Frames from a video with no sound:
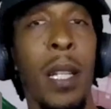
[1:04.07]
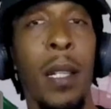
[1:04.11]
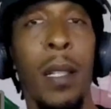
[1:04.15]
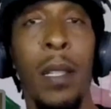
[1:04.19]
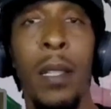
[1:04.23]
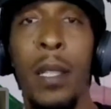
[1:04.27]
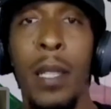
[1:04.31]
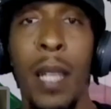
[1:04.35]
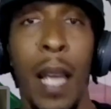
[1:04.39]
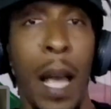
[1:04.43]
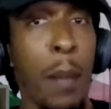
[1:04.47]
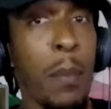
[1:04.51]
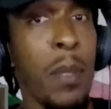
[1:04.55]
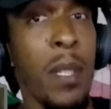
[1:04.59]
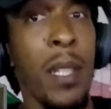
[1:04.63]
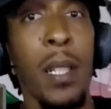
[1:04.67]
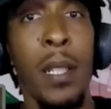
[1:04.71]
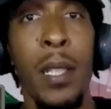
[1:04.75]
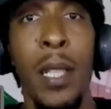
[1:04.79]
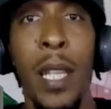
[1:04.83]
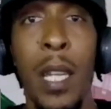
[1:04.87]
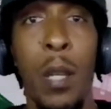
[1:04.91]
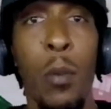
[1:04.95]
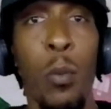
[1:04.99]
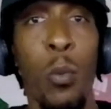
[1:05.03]

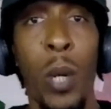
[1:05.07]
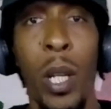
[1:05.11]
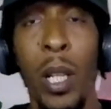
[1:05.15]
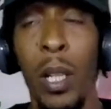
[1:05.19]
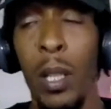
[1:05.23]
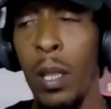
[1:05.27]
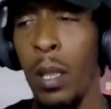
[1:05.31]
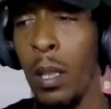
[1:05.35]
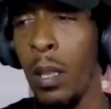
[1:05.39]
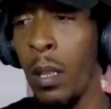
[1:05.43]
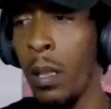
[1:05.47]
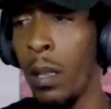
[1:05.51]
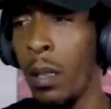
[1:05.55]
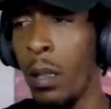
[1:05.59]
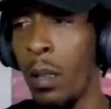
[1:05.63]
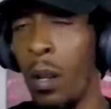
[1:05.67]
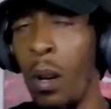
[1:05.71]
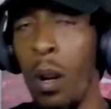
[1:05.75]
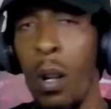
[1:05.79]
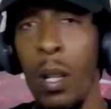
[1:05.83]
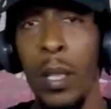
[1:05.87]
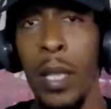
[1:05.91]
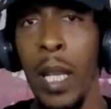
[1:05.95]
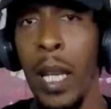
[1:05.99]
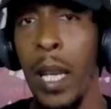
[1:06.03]
still Team Will.
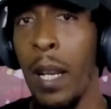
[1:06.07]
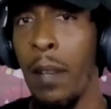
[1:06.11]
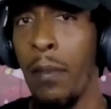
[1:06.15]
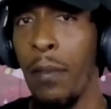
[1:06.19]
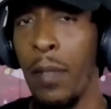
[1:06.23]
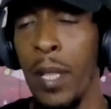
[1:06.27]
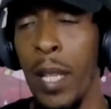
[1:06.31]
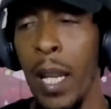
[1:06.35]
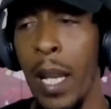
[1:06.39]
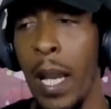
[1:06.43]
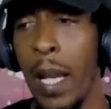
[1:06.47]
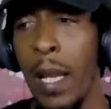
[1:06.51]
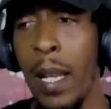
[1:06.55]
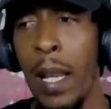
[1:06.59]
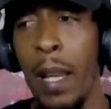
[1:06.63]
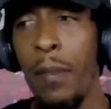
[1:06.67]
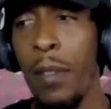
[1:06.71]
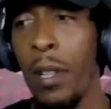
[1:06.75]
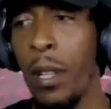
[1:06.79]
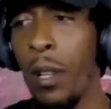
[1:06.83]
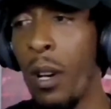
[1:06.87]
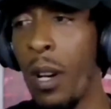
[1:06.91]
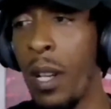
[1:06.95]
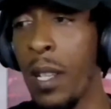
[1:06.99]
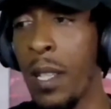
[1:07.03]
All day, every day. I
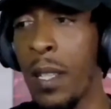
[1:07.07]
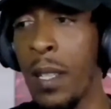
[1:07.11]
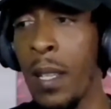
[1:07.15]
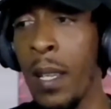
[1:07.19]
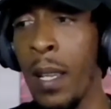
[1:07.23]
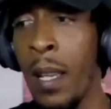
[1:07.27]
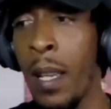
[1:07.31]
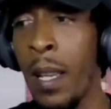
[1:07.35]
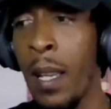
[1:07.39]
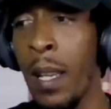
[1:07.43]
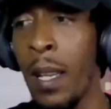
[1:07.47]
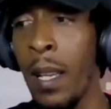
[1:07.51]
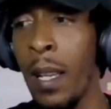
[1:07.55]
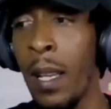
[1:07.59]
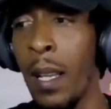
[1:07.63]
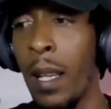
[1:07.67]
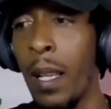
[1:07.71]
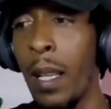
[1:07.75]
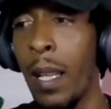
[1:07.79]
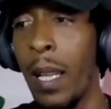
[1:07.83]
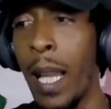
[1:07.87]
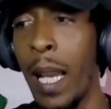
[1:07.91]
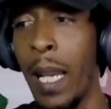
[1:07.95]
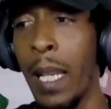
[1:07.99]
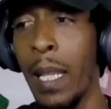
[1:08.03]
never lost,
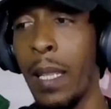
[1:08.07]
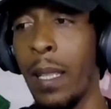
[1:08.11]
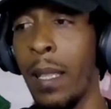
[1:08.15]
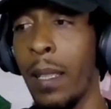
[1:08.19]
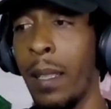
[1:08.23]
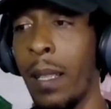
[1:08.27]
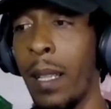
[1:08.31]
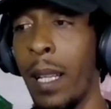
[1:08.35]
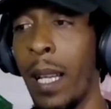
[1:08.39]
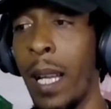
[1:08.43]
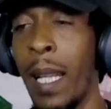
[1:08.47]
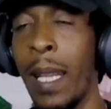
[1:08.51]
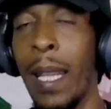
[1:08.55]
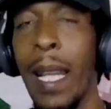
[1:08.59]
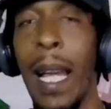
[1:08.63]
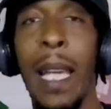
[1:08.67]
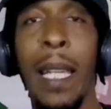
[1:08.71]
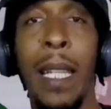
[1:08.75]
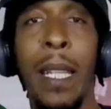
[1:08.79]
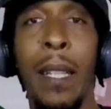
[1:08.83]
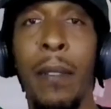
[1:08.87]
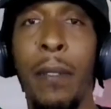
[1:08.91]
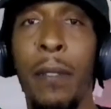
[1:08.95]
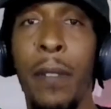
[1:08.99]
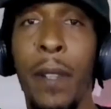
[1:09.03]
like, a
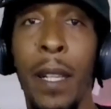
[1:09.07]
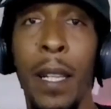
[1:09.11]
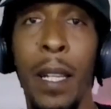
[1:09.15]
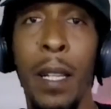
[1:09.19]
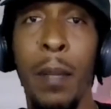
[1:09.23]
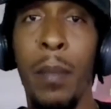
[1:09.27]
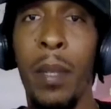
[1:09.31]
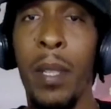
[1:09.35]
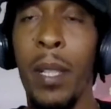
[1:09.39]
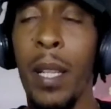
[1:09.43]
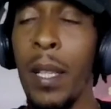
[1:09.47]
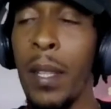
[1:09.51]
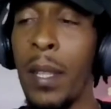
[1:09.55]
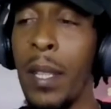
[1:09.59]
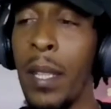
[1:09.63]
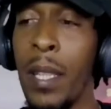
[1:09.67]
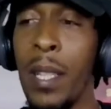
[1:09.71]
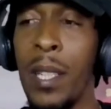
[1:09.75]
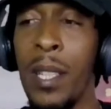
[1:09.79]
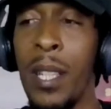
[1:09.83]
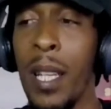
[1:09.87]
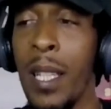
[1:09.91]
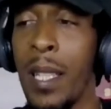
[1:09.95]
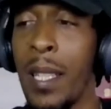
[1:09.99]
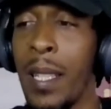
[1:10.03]
liking for him or nothing.
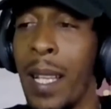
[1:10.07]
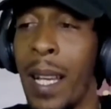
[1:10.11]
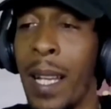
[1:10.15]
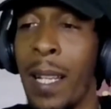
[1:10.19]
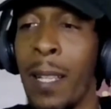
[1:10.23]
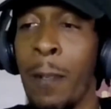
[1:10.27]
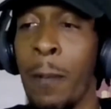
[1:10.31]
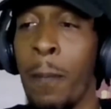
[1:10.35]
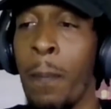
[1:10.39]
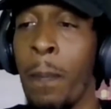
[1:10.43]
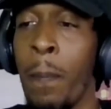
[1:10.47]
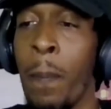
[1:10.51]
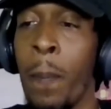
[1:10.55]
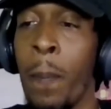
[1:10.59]
It's just that